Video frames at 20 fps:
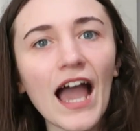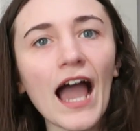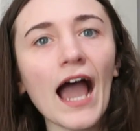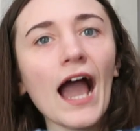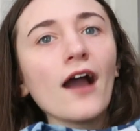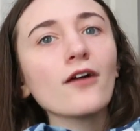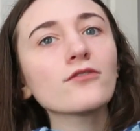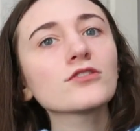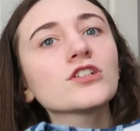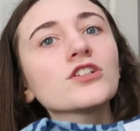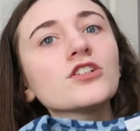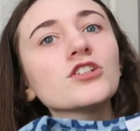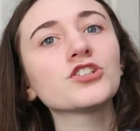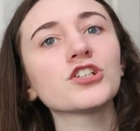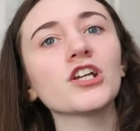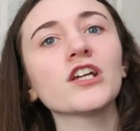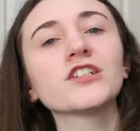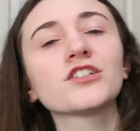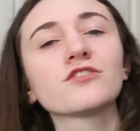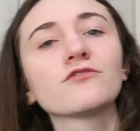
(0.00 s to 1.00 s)
How do the
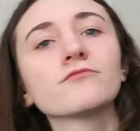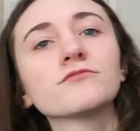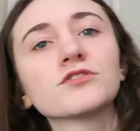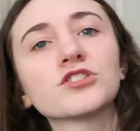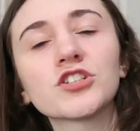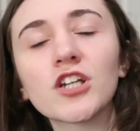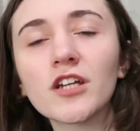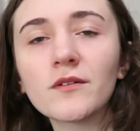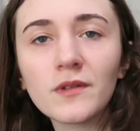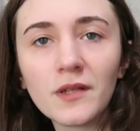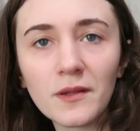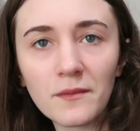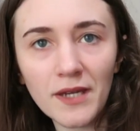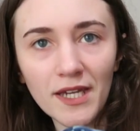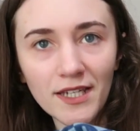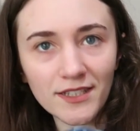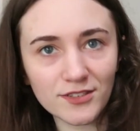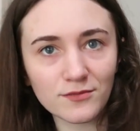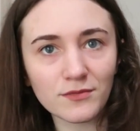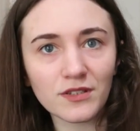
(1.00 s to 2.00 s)
changing rooms genuinely
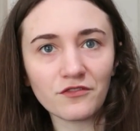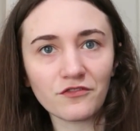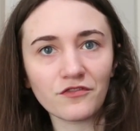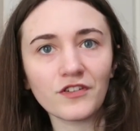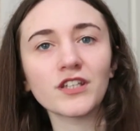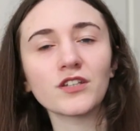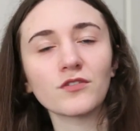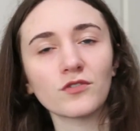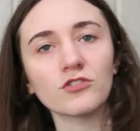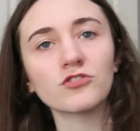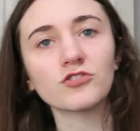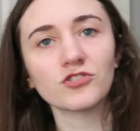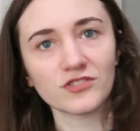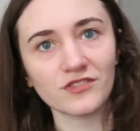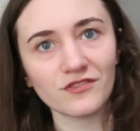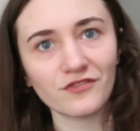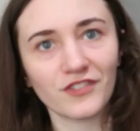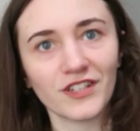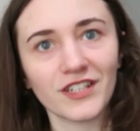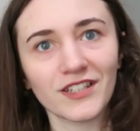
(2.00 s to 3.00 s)
make something fit you that
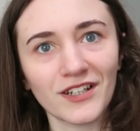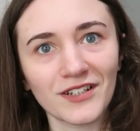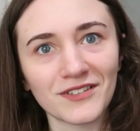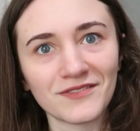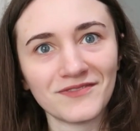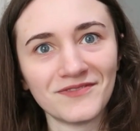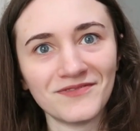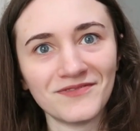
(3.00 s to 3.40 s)
doesn't fit you?